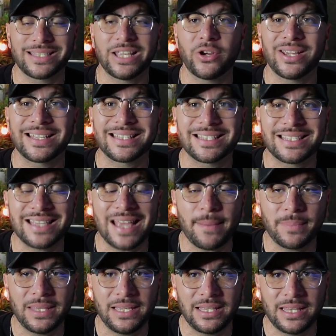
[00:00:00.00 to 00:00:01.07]
they're
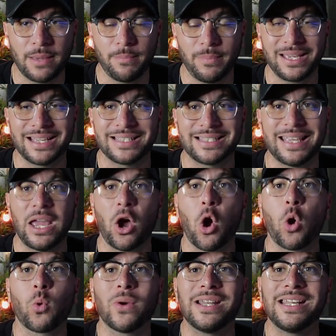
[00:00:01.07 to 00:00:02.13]
accepting them because they
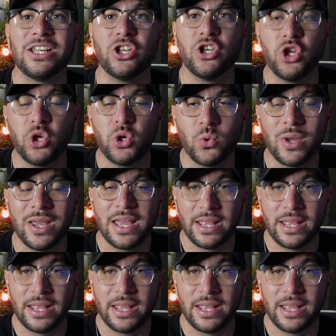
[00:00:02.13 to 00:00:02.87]
already knew